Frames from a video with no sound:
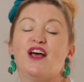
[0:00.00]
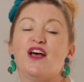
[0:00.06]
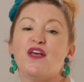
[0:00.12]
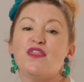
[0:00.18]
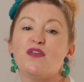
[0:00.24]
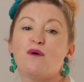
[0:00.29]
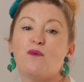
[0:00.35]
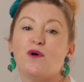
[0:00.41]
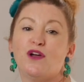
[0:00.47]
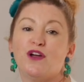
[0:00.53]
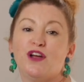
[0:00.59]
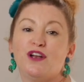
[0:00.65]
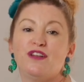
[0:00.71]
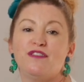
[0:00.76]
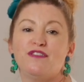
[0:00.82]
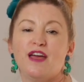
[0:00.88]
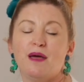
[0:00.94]
the word
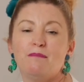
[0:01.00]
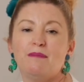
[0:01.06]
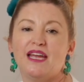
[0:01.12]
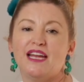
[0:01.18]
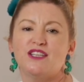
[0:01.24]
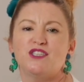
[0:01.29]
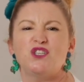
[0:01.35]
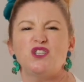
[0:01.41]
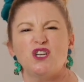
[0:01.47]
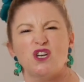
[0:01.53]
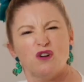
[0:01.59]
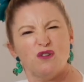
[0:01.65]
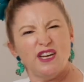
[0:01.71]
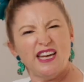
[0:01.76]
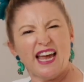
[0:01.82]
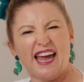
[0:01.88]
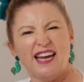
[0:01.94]
that means to
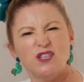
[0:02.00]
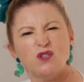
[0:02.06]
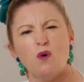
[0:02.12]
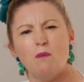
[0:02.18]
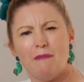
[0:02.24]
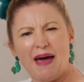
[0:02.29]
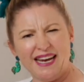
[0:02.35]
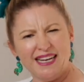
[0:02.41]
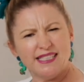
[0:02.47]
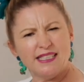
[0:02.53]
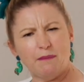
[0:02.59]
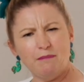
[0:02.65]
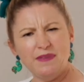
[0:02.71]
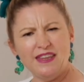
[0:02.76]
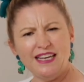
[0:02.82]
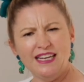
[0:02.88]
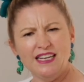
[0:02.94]
create or make something?